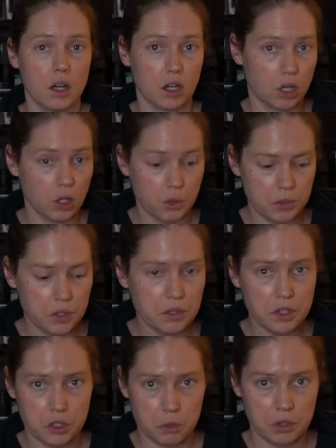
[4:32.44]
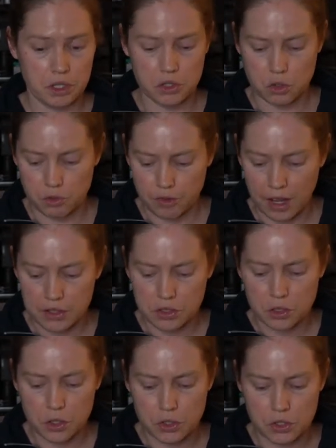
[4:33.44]
closes is with these two
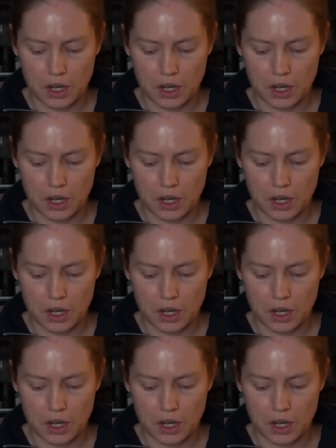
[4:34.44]
fasteners,